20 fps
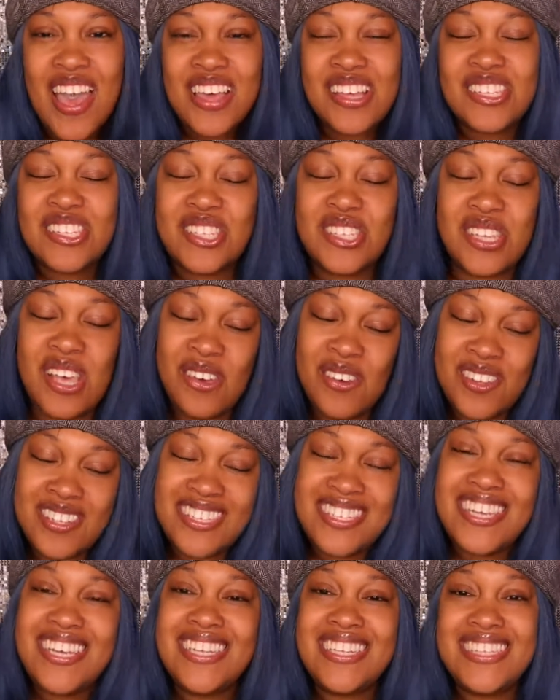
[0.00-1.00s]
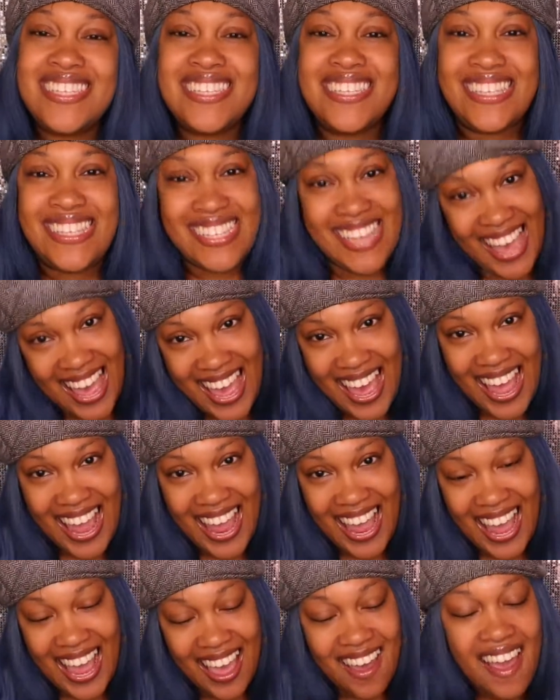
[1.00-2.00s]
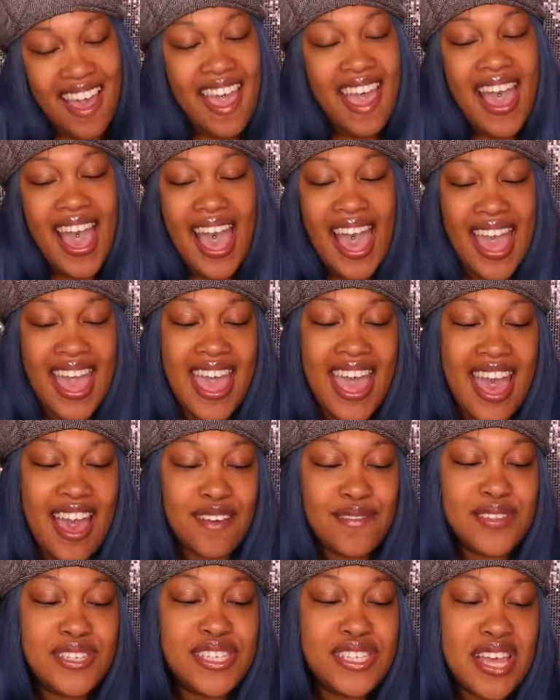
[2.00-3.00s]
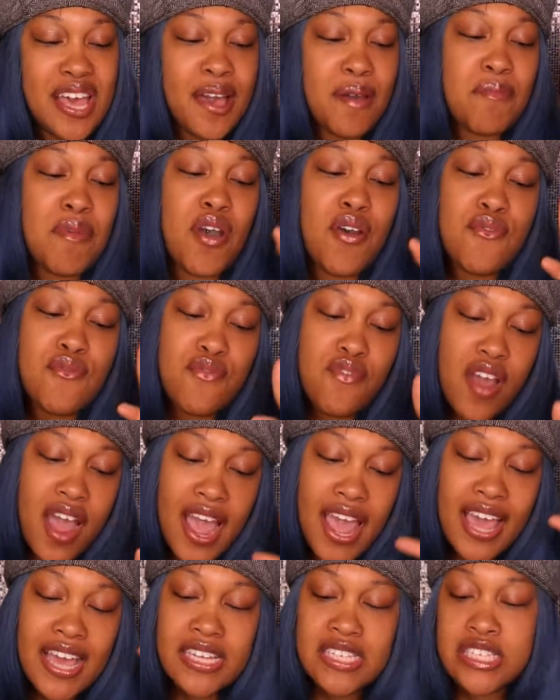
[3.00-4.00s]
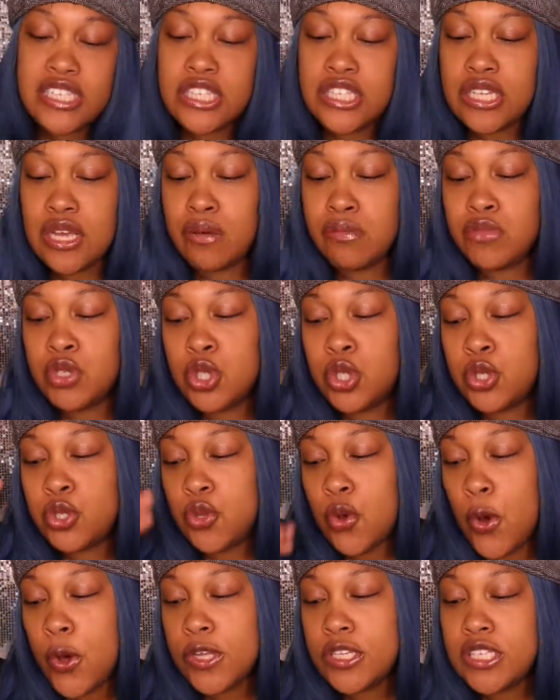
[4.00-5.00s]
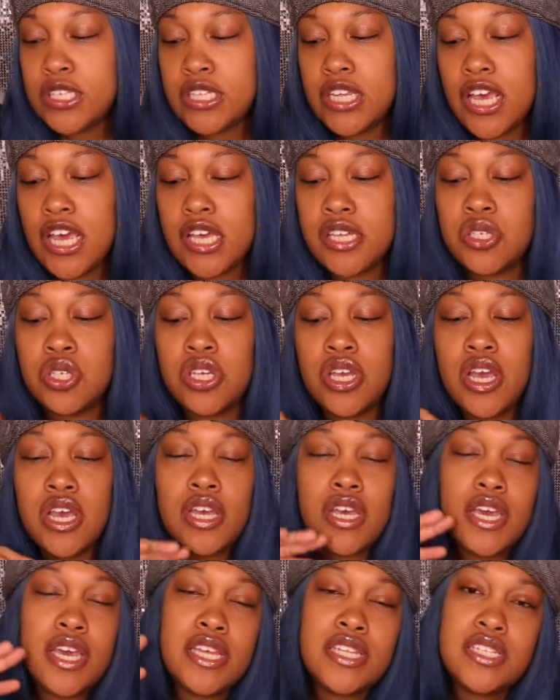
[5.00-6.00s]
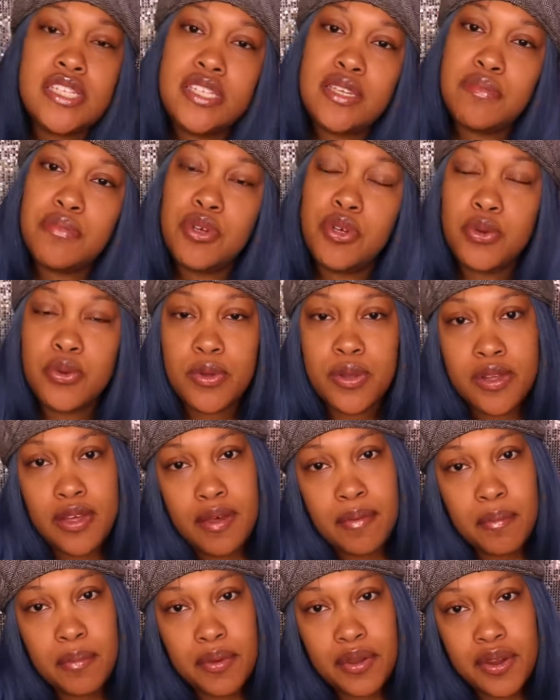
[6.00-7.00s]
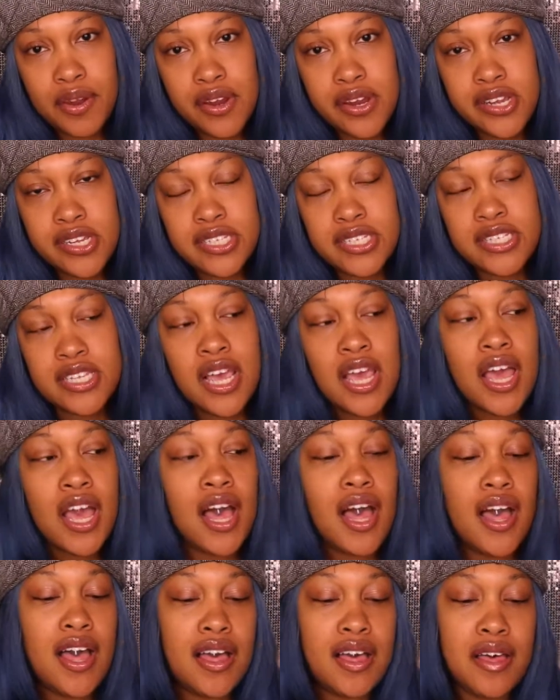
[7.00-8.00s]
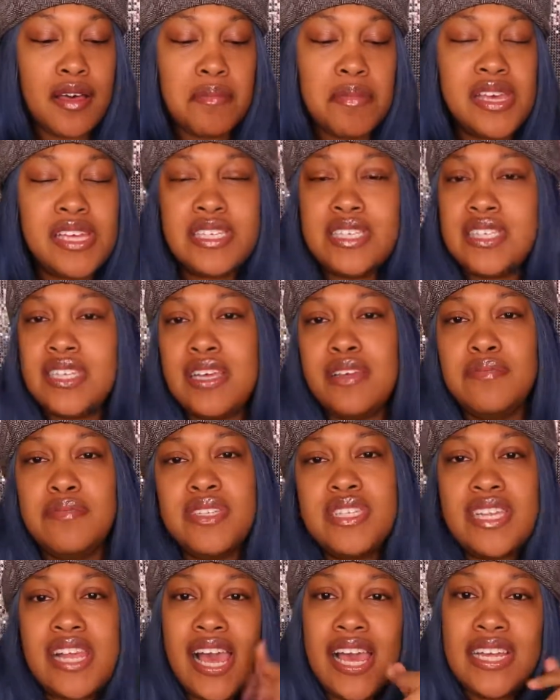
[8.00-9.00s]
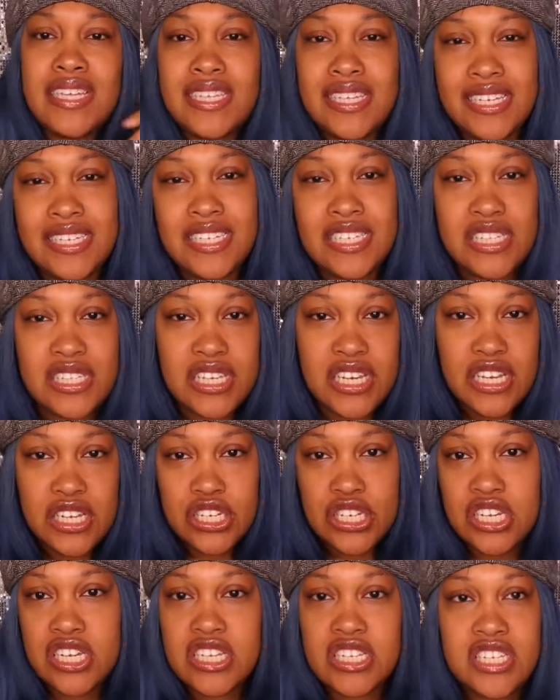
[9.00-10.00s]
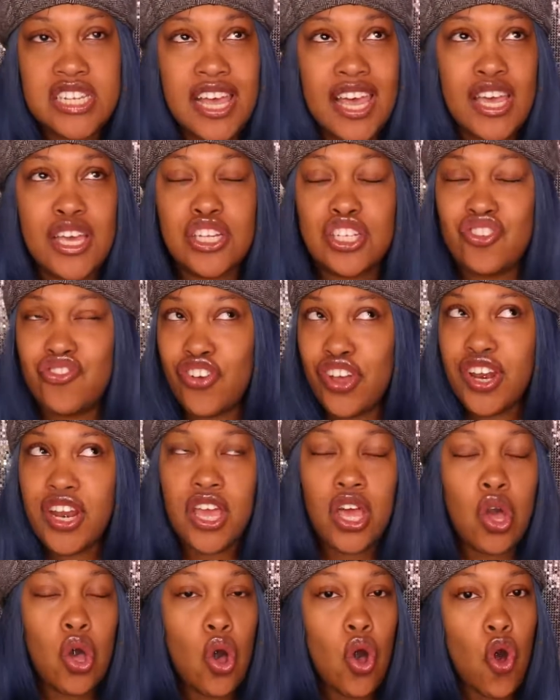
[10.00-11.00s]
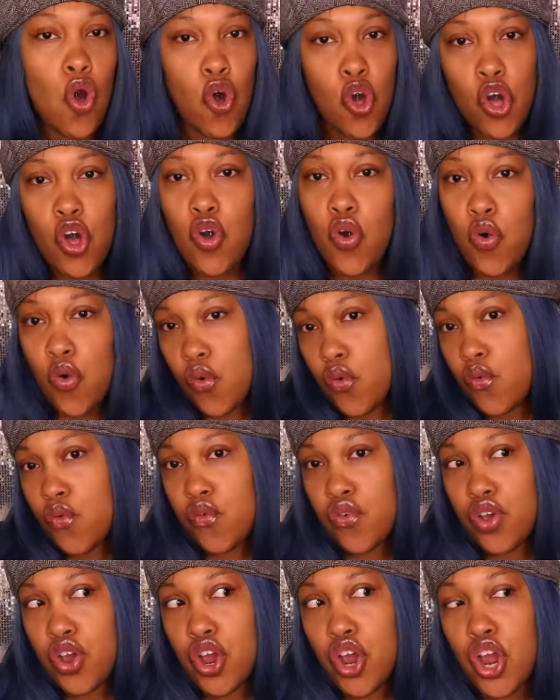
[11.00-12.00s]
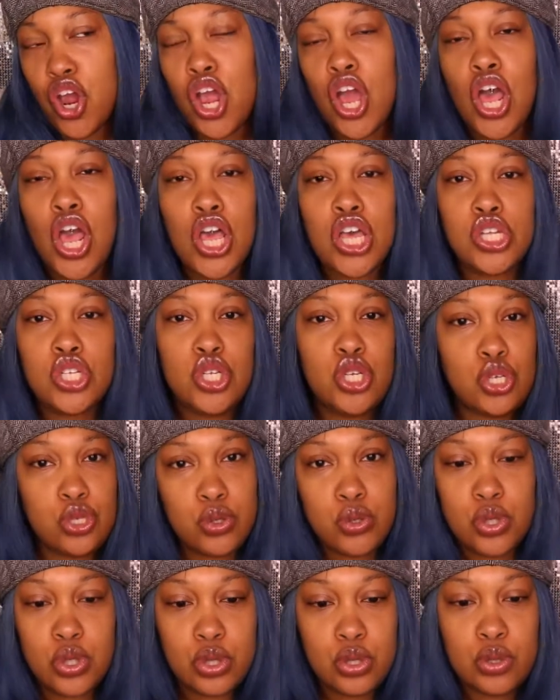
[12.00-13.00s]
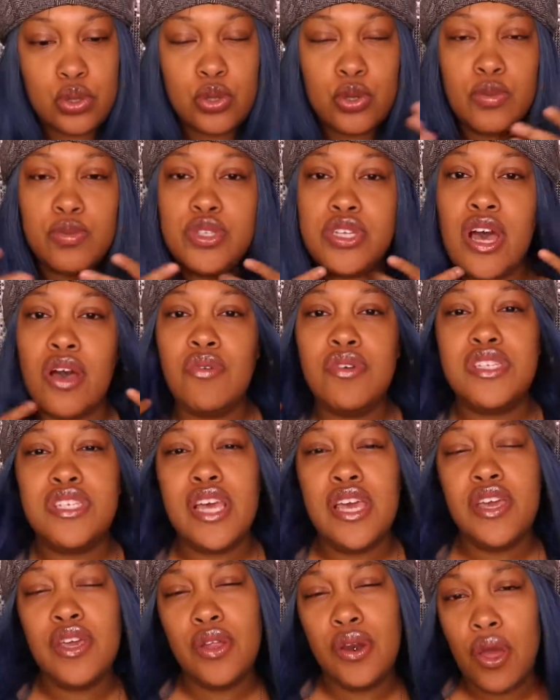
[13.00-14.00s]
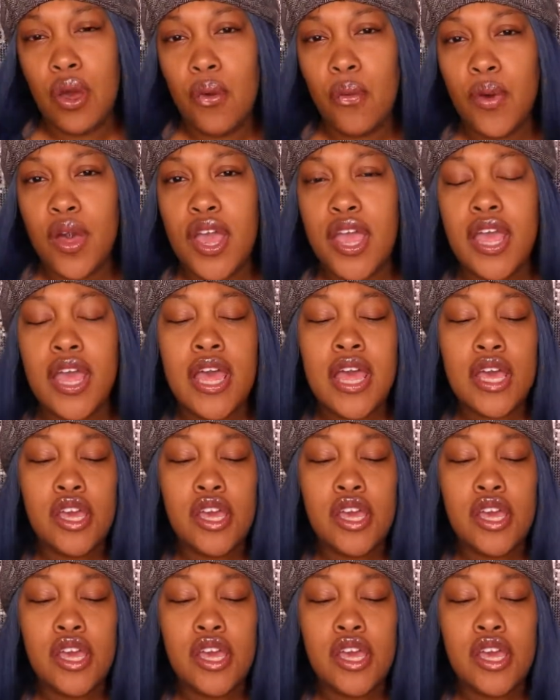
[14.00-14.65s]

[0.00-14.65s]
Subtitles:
So today I have some rice, some sausage, and some cucumbers. It seems like this dish is like trending all over YouTube. So I was like, you know what?